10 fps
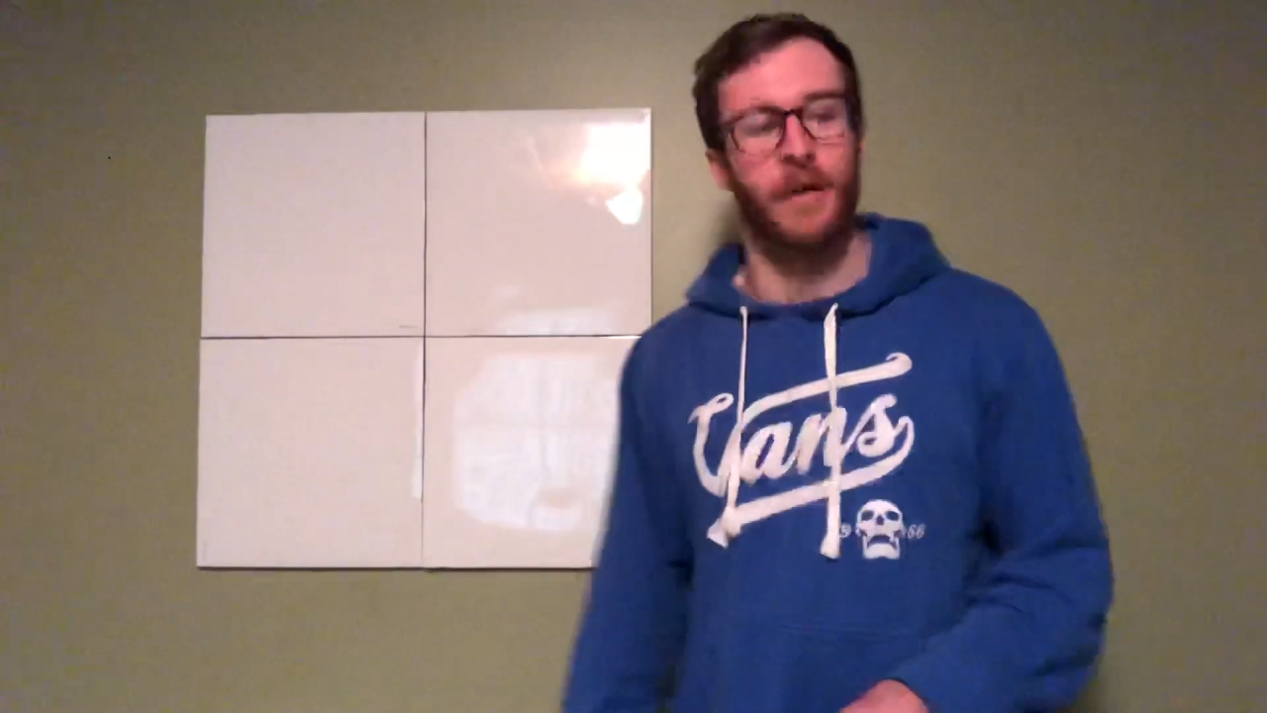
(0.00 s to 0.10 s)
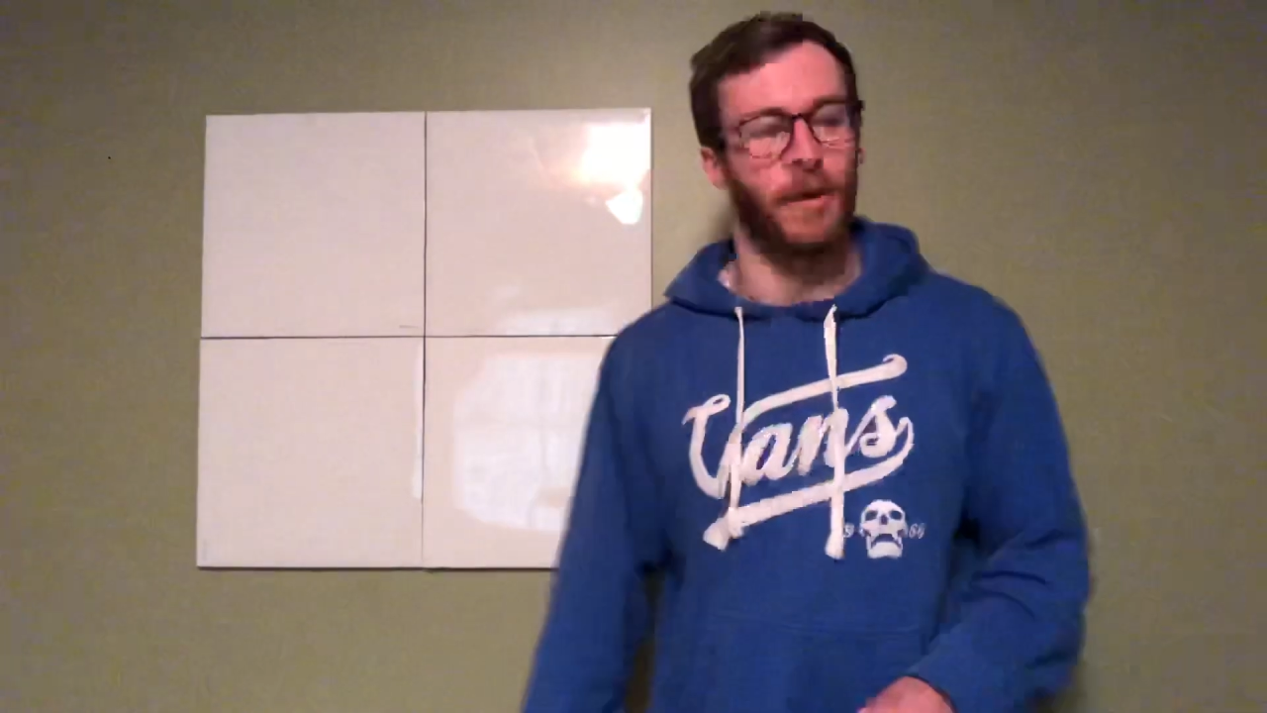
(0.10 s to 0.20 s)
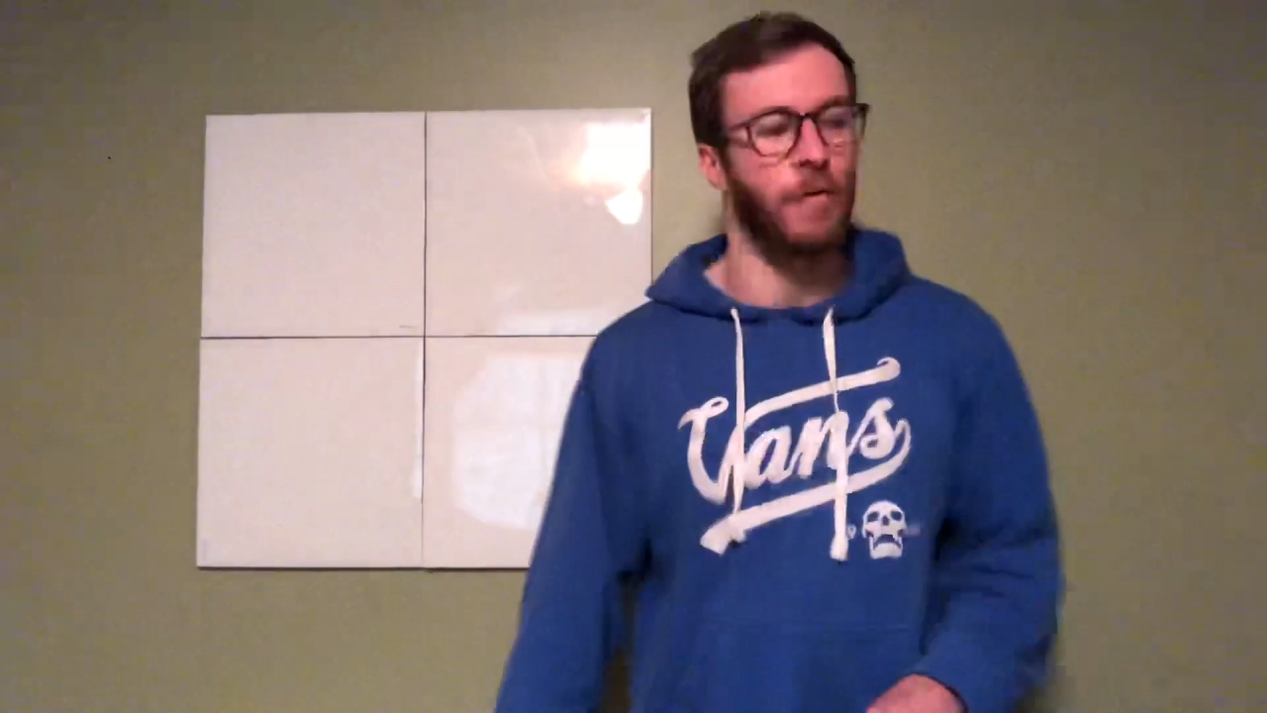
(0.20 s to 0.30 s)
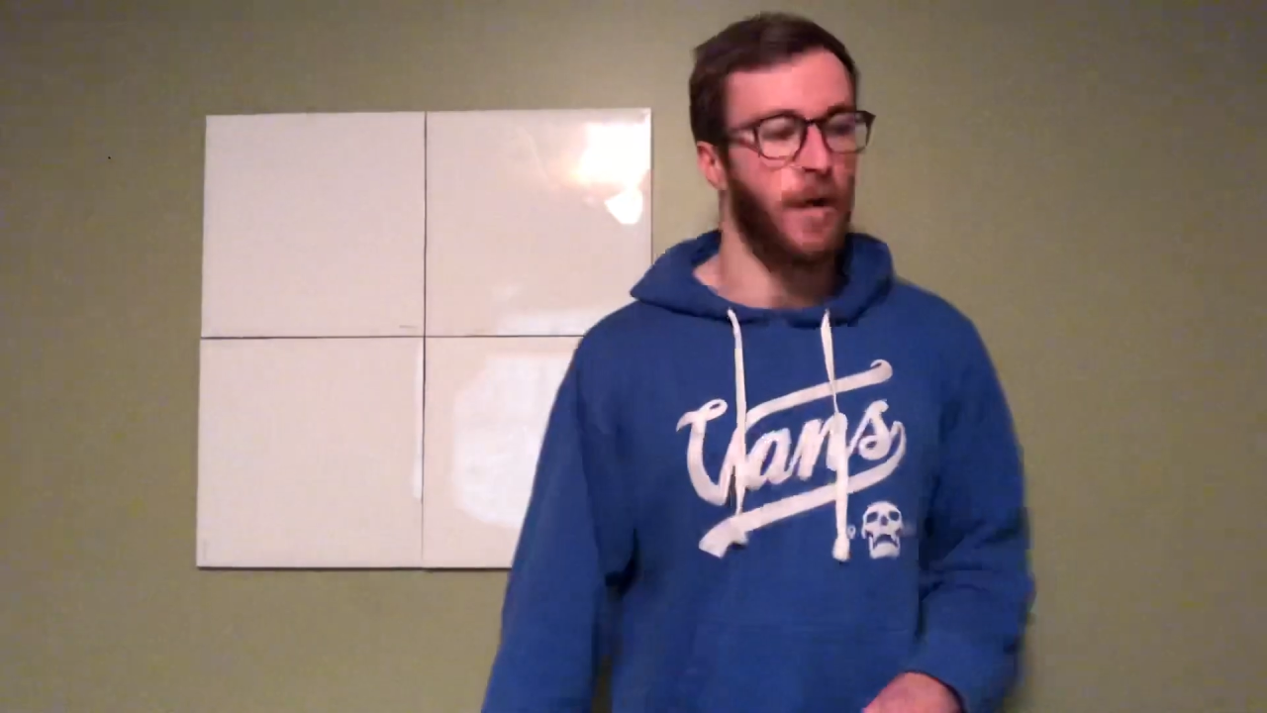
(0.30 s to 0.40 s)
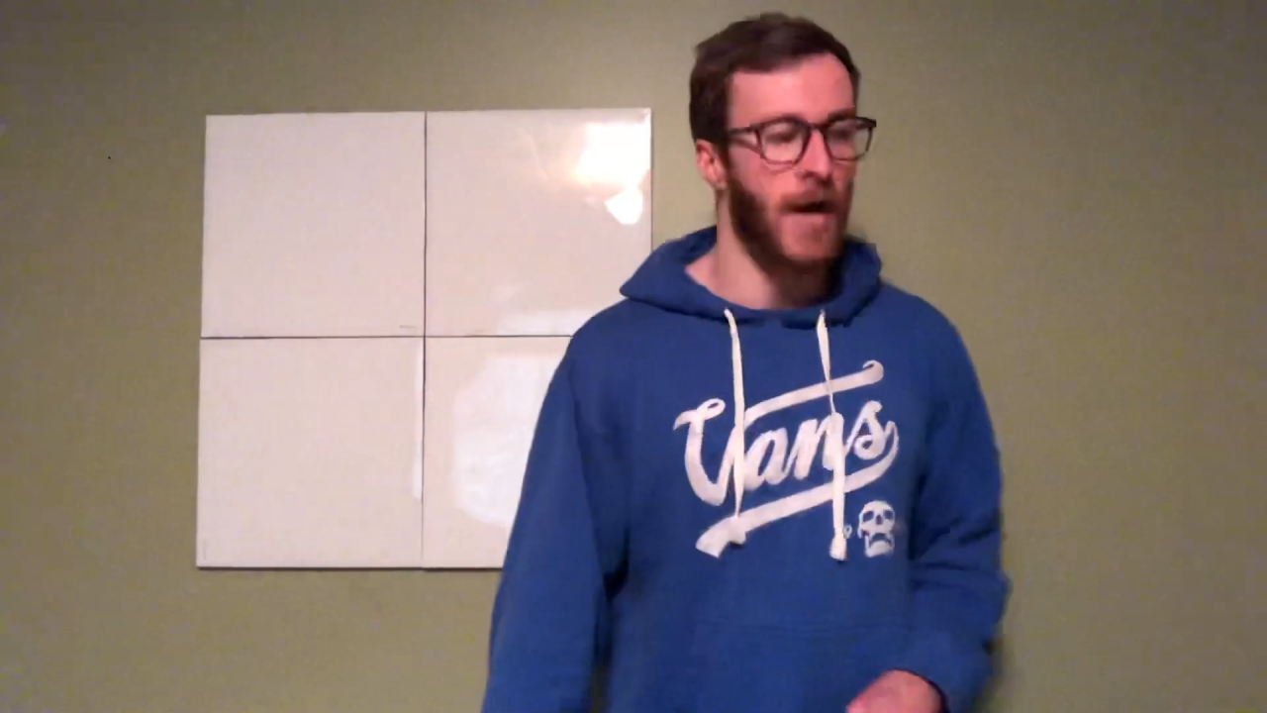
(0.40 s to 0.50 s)
here,
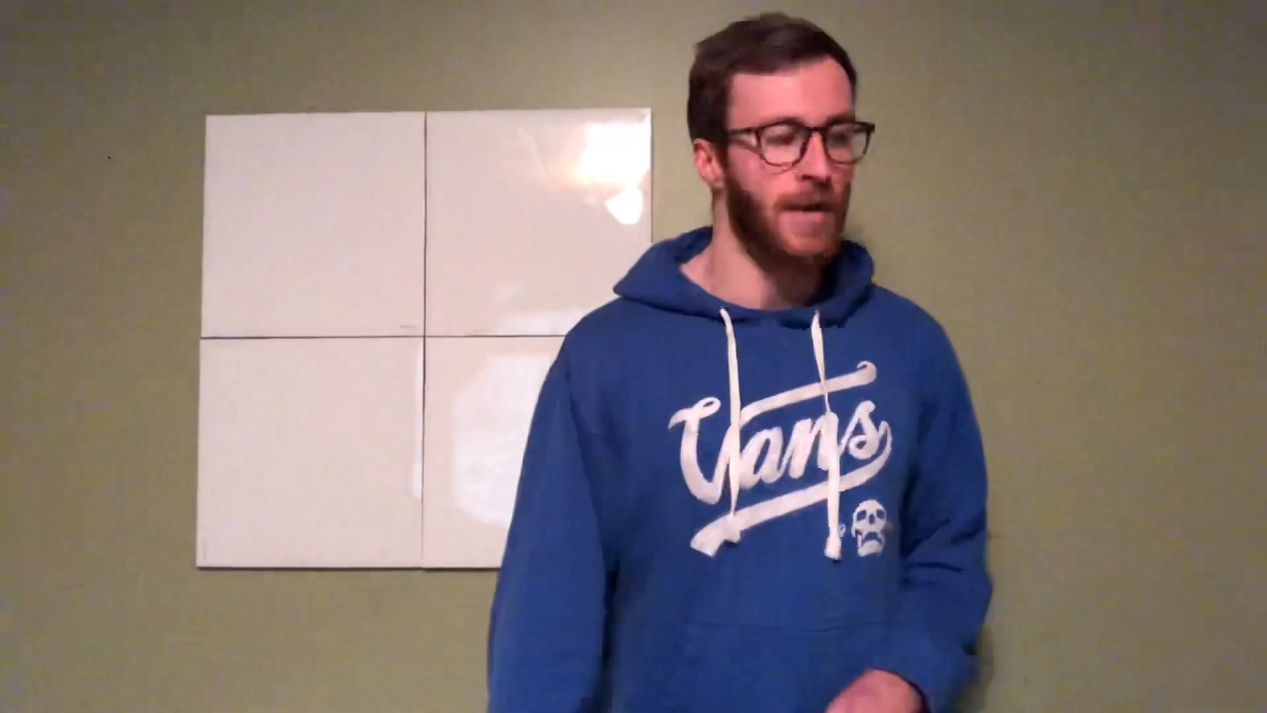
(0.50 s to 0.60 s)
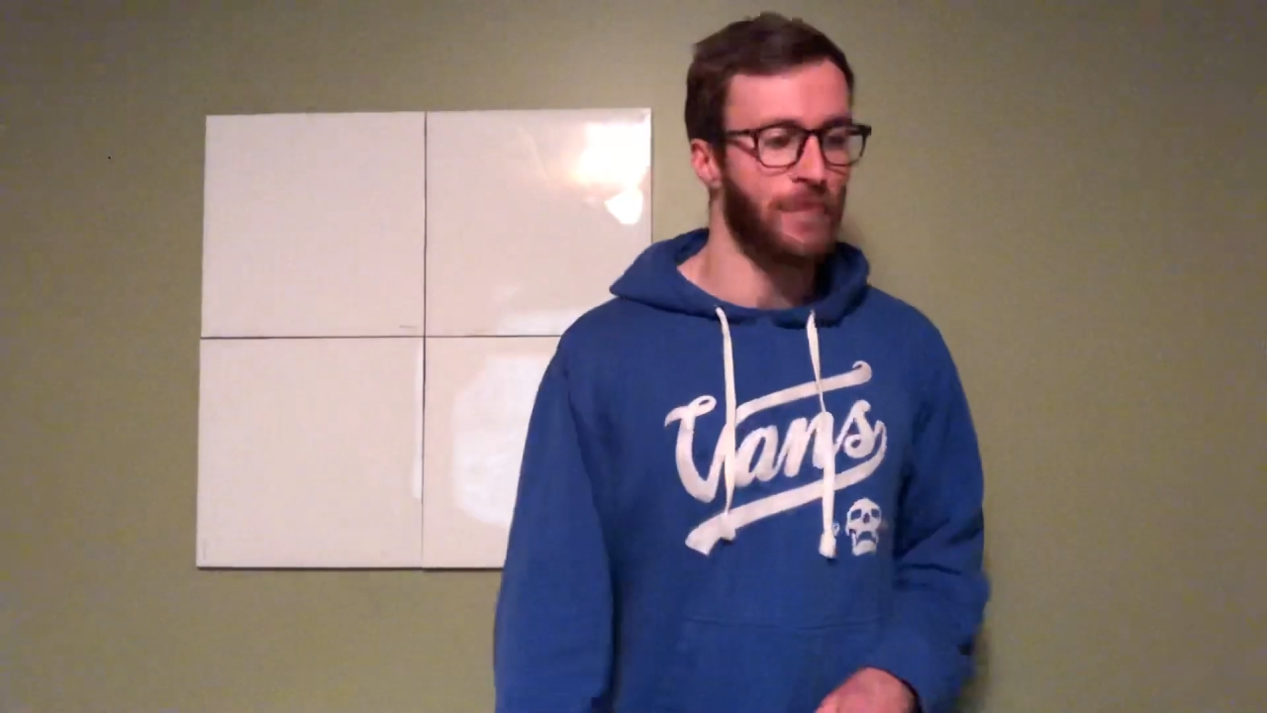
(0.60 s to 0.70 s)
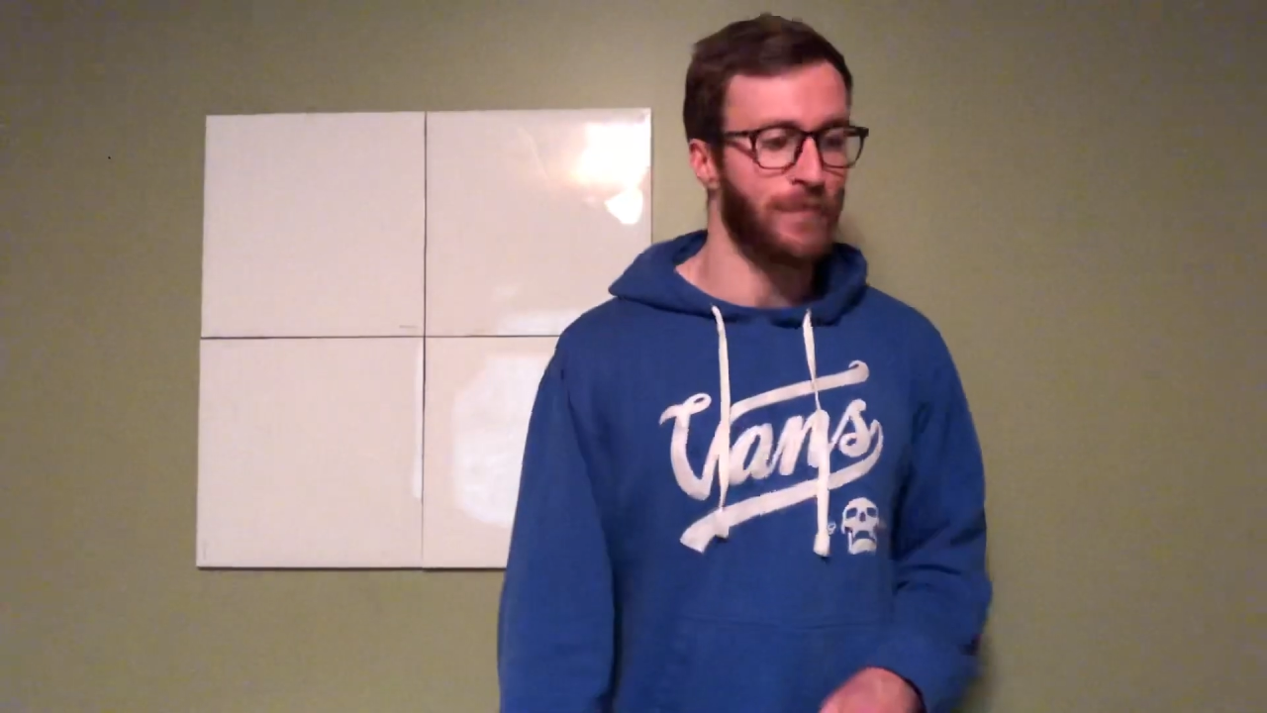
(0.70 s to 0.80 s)
okay?